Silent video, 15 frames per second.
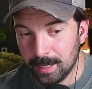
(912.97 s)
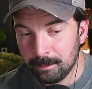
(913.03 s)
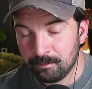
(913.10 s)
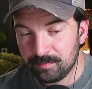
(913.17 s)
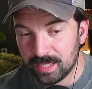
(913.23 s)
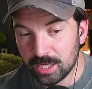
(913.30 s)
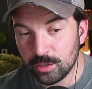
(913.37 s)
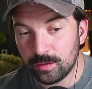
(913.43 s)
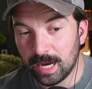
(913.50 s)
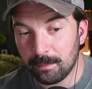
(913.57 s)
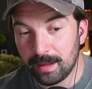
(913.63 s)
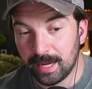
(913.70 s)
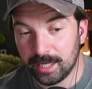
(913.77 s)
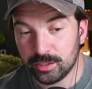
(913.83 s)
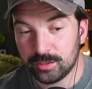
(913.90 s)
Then you got
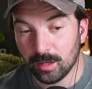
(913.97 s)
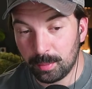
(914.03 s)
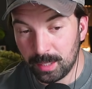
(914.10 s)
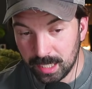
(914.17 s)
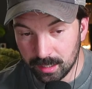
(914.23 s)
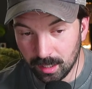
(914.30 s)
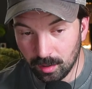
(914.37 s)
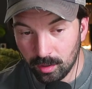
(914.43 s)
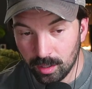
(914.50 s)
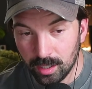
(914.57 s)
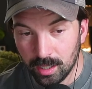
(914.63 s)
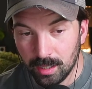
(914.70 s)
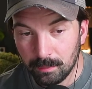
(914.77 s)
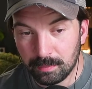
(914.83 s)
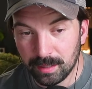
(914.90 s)
Mega Sharpedo
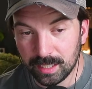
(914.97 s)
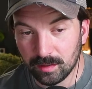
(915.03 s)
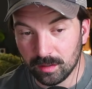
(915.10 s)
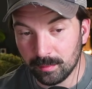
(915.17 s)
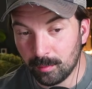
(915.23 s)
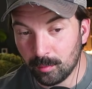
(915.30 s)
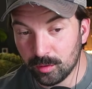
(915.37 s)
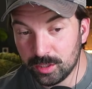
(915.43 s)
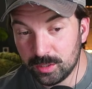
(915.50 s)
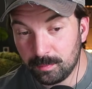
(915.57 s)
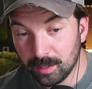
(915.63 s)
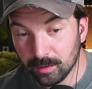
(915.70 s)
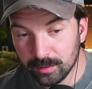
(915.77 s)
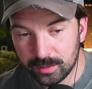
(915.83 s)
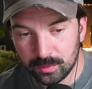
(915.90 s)
being a little bit more
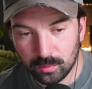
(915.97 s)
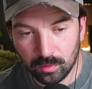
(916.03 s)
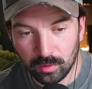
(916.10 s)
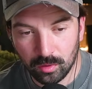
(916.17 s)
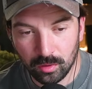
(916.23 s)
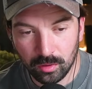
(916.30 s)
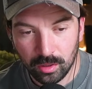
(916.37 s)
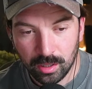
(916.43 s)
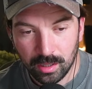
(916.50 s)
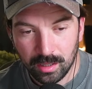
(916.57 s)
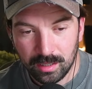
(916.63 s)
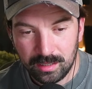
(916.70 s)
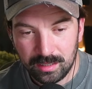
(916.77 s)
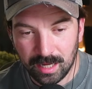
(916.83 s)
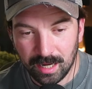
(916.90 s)
spiritual,
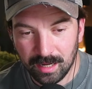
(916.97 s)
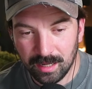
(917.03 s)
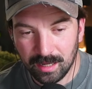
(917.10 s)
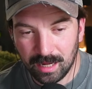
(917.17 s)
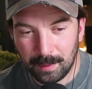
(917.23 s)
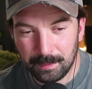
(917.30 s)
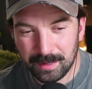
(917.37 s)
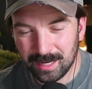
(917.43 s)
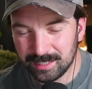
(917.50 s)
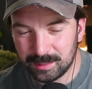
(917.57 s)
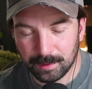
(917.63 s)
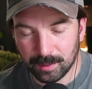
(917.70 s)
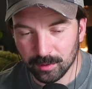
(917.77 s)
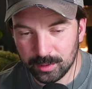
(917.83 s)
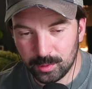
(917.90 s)
kind of, I mean, not
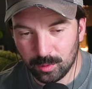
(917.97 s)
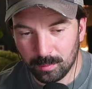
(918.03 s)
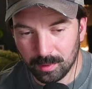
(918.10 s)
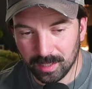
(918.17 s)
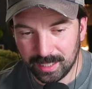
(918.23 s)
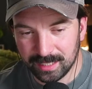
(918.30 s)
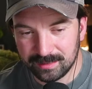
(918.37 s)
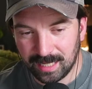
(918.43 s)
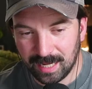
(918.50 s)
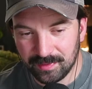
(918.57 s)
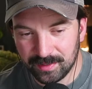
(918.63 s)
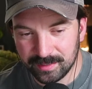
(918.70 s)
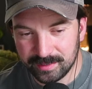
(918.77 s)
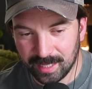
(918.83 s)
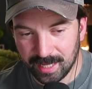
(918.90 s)
spiritual, but like it's got
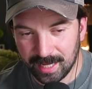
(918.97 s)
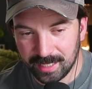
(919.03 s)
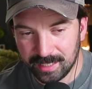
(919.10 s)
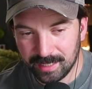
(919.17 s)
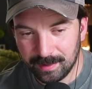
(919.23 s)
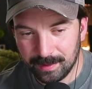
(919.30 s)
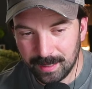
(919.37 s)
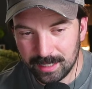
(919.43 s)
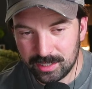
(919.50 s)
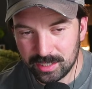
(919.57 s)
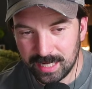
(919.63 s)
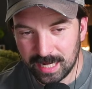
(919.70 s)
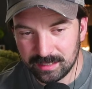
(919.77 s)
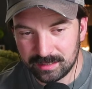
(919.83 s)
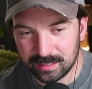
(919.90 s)
this like, it just
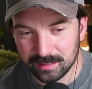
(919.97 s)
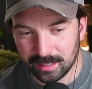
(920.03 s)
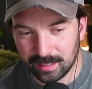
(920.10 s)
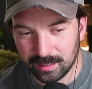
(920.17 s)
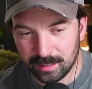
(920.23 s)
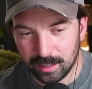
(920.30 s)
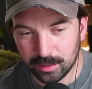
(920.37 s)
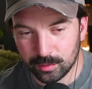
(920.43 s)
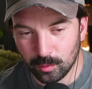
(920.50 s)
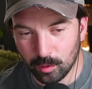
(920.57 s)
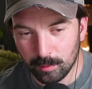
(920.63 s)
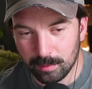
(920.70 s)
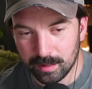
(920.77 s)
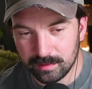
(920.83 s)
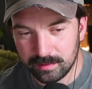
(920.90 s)
has these like
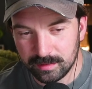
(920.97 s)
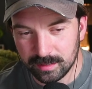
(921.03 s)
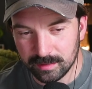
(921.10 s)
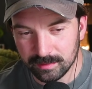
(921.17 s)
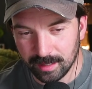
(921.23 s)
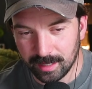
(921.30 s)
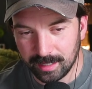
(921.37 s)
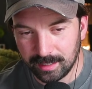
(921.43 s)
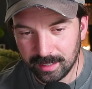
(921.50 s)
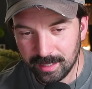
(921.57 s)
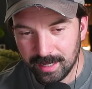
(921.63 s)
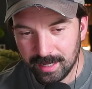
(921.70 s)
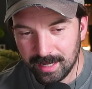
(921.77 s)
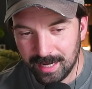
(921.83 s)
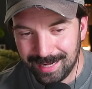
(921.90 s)
adornments, these like,
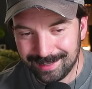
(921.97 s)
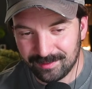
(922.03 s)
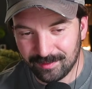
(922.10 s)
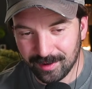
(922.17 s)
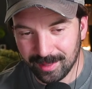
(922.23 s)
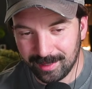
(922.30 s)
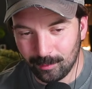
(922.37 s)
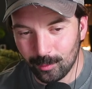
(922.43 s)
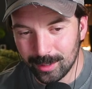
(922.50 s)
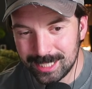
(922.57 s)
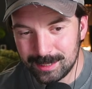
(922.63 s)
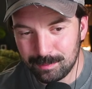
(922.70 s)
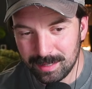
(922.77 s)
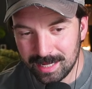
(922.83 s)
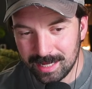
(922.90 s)
it's very like
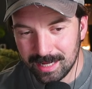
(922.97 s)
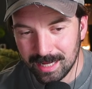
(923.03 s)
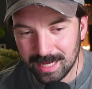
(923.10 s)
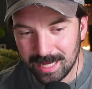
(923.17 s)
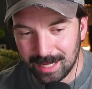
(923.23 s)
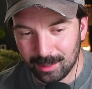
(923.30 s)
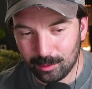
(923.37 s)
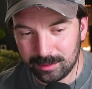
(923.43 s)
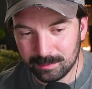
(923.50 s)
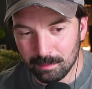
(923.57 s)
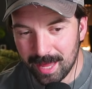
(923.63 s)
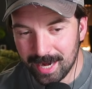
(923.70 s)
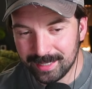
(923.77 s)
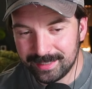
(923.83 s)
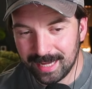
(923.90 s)
wispy. It looks
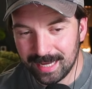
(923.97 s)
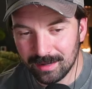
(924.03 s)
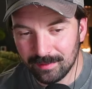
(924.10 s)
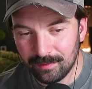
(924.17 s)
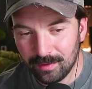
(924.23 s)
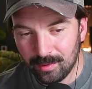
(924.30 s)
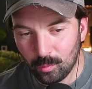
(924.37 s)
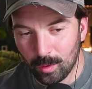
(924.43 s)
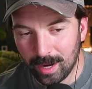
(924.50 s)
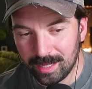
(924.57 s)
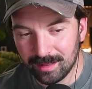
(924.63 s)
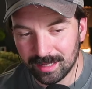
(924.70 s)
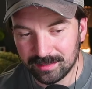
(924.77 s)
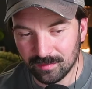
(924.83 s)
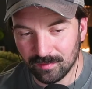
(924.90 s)
meditative, way
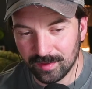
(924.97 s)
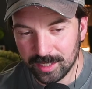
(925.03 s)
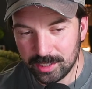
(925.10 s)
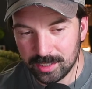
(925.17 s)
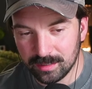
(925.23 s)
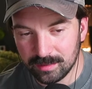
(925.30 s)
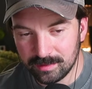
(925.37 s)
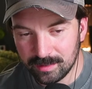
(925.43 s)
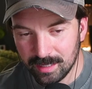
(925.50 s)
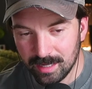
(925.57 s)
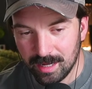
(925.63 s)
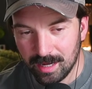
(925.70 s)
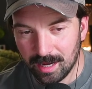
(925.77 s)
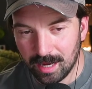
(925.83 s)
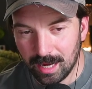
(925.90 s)
less vicious.
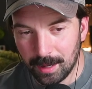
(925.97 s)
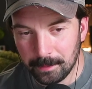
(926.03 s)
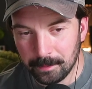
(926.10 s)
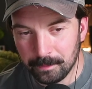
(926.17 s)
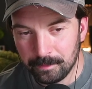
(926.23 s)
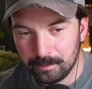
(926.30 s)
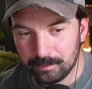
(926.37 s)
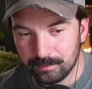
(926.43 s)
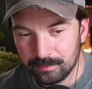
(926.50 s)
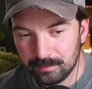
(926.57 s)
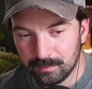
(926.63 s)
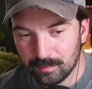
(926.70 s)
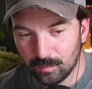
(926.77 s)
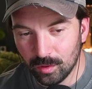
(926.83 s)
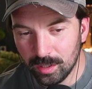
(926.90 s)

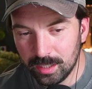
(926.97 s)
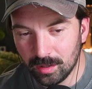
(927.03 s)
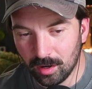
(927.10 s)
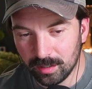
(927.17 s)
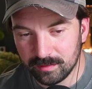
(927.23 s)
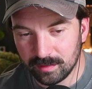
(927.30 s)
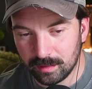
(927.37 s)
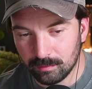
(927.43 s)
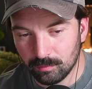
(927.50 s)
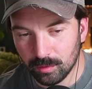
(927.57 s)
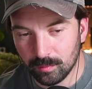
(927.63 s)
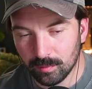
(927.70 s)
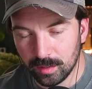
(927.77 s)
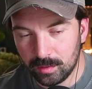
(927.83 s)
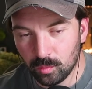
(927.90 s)
Really, honestly,
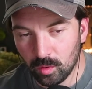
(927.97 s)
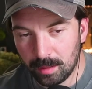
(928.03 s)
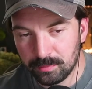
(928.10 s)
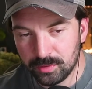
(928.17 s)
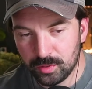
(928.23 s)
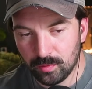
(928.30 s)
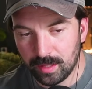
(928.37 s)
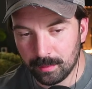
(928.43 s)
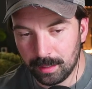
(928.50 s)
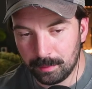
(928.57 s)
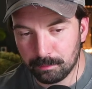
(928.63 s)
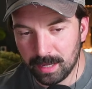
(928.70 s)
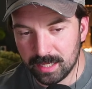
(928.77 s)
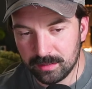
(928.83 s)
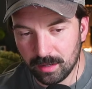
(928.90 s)
really cool. I'm sure they like
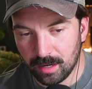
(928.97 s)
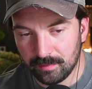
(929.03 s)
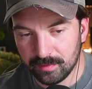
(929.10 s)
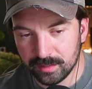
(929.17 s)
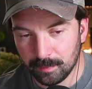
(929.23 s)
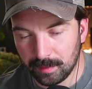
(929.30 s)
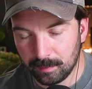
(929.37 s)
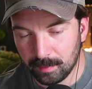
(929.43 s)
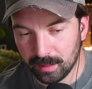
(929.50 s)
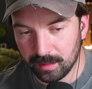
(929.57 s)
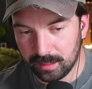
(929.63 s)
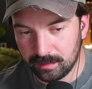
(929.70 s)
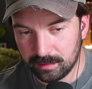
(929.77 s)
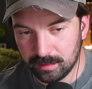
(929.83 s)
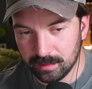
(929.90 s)
based it off of something, but like
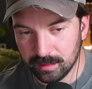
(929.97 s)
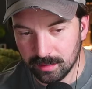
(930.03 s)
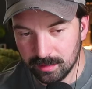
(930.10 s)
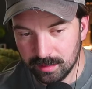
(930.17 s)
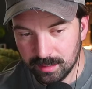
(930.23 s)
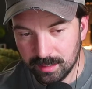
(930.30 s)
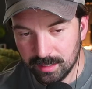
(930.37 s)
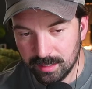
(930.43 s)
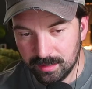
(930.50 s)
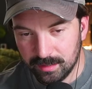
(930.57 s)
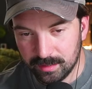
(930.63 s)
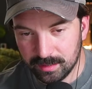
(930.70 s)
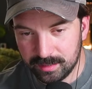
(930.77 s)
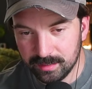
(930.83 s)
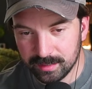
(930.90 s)

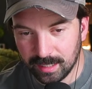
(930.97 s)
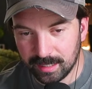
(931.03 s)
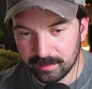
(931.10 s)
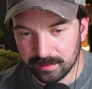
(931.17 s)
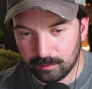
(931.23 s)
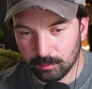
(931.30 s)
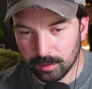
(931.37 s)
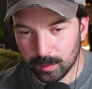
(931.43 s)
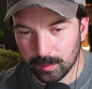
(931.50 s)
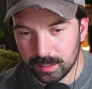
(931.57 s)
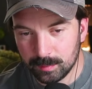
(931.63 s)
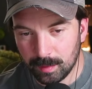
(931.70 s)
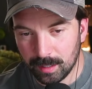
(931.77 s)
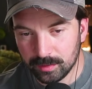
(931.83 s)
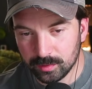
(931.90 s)
this design is like really
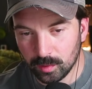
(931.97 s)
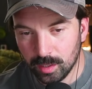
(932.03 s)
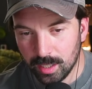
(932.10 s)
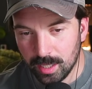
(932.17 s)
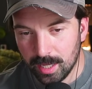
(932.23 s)
special.